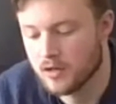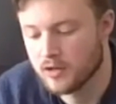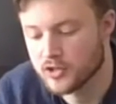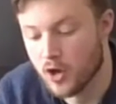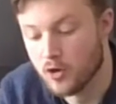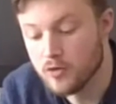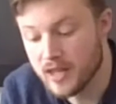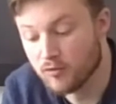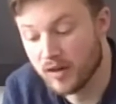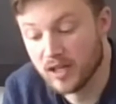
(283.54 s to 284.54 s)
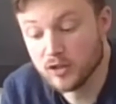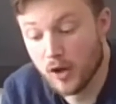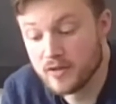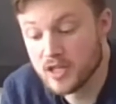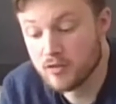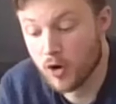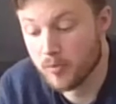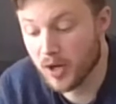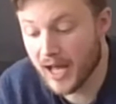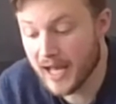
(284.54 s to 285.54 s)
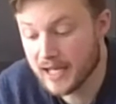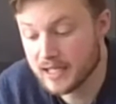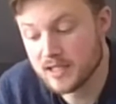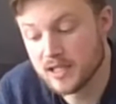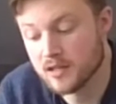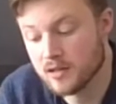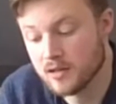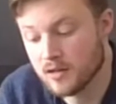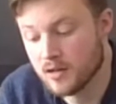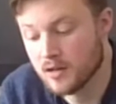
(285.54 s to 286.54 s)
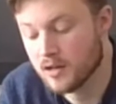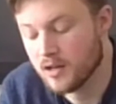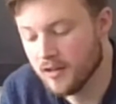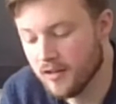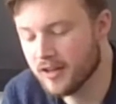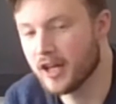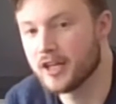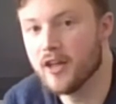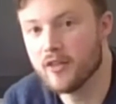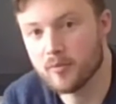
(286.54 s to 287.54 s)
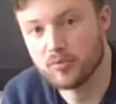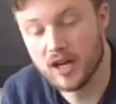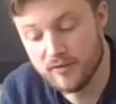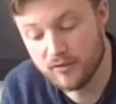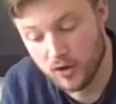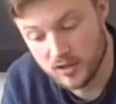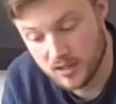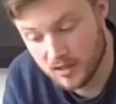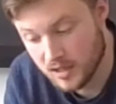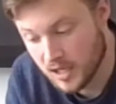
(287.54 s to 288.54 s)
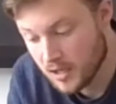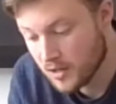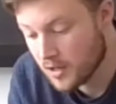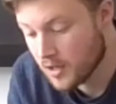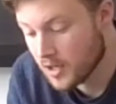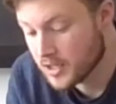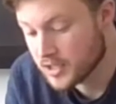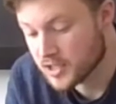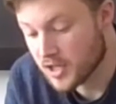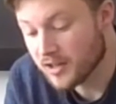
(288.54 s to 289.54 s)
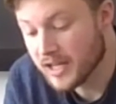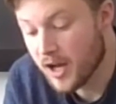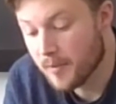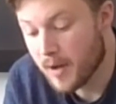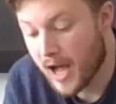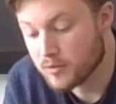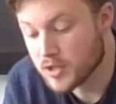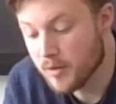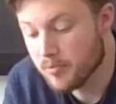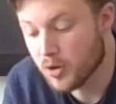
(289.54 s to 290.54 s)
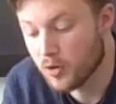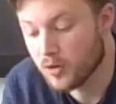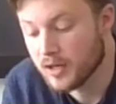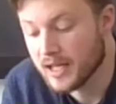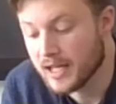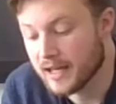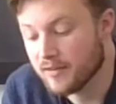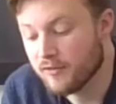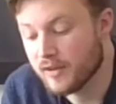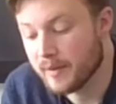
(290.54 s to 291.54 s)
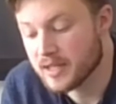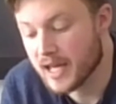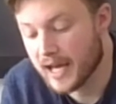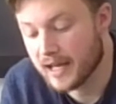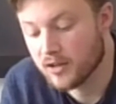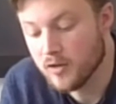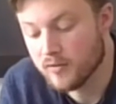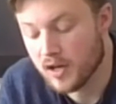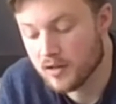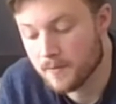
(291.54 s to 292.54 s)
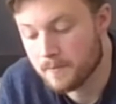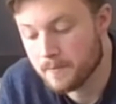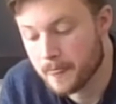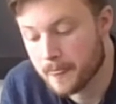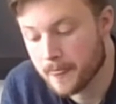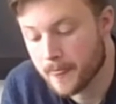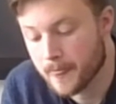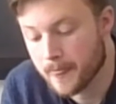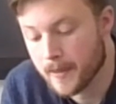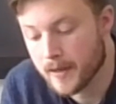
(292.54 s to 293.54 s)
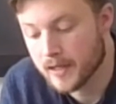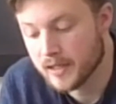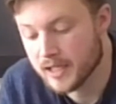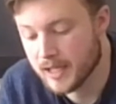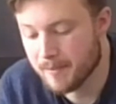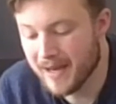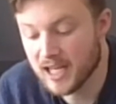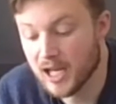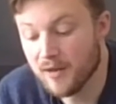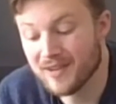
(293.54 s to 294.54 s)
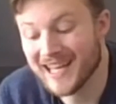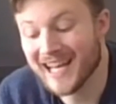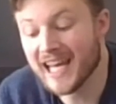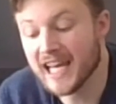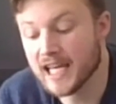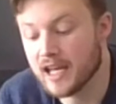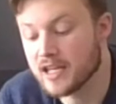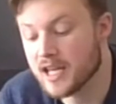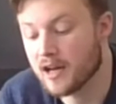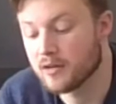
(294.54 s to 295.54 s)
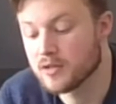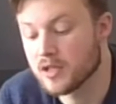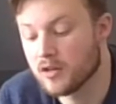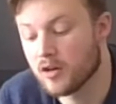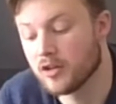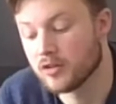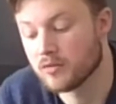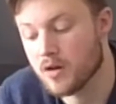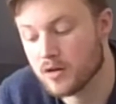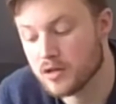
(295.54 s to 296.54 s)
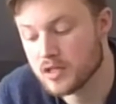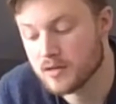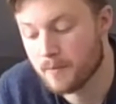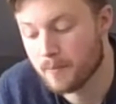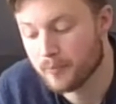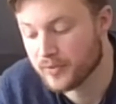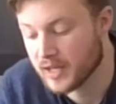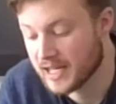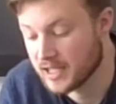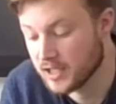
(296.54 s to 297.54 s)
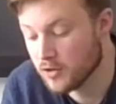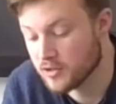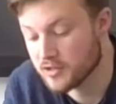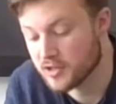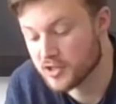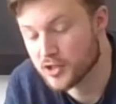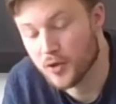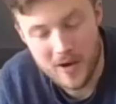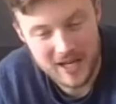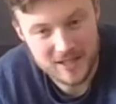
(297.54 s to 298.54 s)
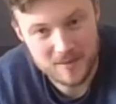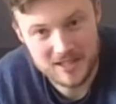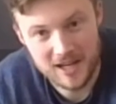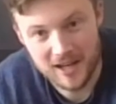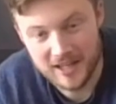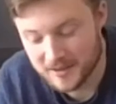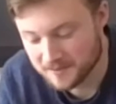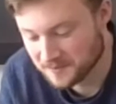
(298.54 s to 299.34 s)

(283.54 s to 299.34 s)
So they wriggled over to the robot hand. Another brave otter stuck out her paw and flipped the hand over. It made a lovely clinking sound on the rocks, and the otters squeaked with delight.